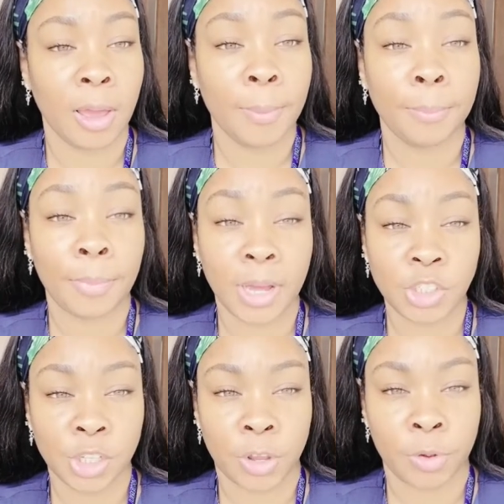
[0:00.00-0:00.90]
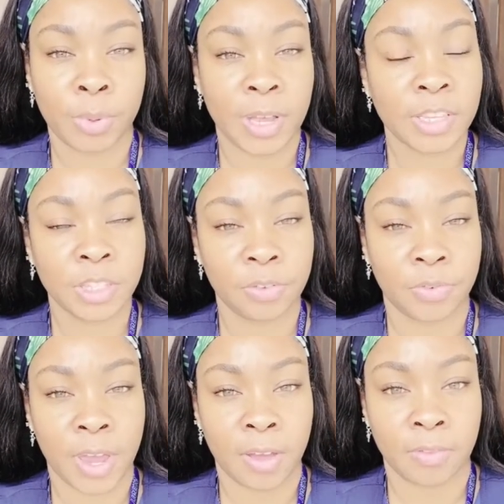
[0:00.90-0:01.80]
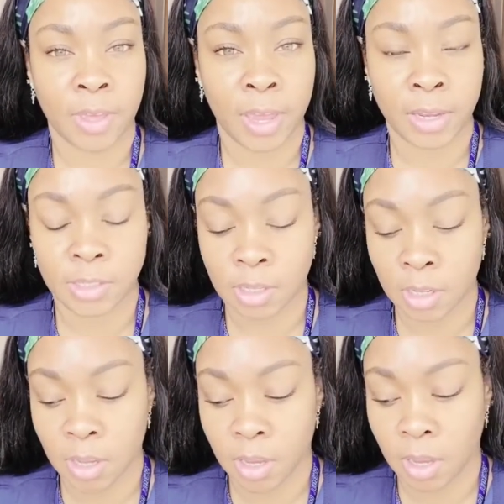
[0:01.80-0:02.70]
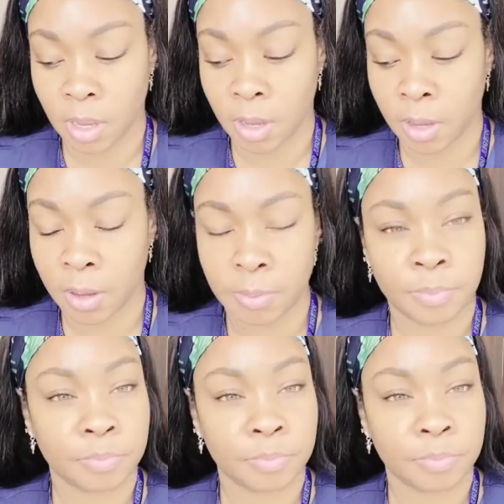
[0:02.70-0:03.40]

my channel because of the fact that, um,